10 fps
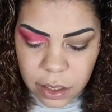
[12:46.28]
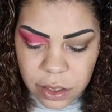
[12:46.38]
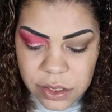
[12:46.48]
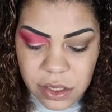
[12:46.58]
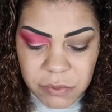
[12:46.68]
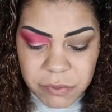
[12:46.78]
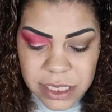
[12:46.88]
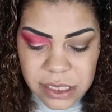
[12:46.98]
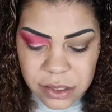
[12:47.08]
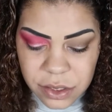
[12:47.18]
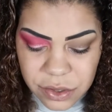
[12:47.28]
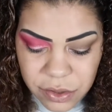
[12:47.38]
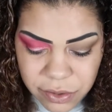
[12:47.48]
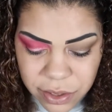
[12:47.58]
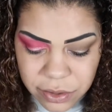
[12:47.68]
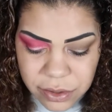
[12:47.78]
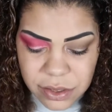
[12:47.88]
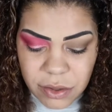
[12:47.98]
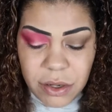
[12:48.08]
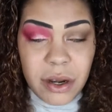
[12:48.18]
Also, missed
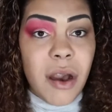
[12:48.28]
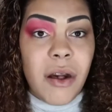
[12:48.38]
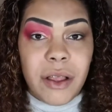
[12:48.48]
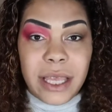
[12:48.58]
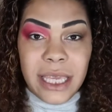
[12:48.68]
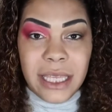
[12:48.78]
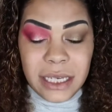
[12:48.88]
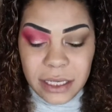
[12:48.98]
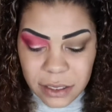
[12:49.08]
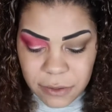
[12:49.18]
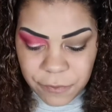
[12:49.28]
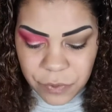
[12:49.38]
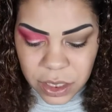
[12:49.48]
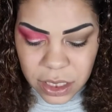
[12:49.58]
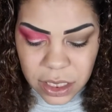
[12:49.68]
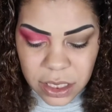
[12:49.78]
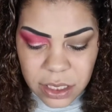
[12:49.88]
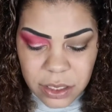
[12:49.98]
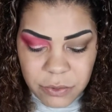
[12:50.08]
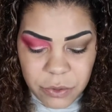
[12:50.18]
tutorials or all in
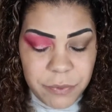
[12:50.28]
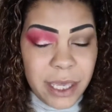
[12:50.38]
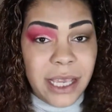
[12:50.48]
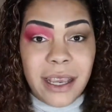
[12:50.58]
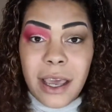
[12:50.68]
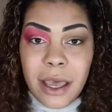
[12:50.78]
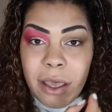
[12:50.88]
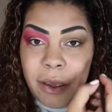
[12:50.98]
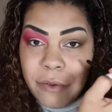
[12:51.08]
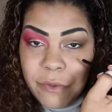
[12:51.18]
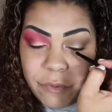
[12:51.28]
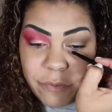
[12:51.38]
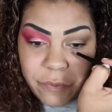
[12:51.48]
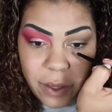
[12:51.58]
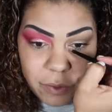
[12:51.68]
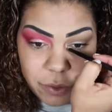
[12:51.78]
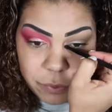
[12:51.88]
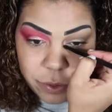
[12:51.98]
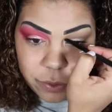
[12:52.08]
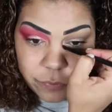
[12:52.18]
would make a very
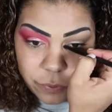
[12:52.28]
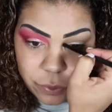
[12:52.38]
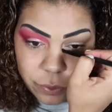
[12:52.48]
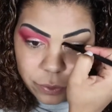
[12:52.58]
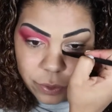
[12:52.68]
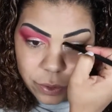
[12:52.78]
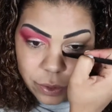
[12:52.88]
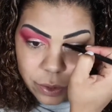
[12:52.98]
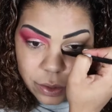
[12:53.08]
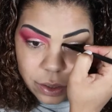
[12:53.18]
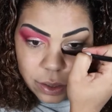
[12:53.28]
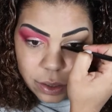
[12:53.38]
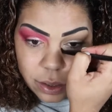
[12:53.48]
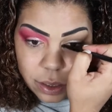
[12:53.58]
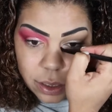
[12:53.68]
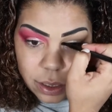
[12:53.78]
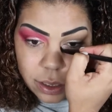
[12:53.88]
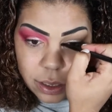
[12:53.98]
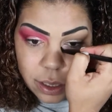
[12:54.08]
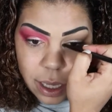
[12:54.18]
beautiful
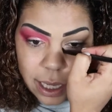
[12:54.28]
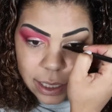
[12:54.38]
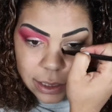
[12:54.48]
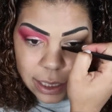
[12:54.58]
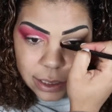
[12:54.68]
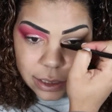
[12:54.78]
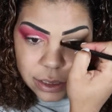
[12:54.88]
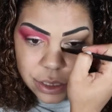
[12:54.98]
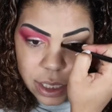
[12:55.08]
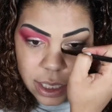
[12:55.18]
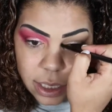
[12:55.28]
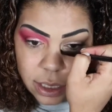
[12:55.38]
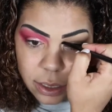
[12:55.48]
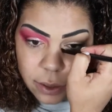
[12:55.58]
highlighter shade.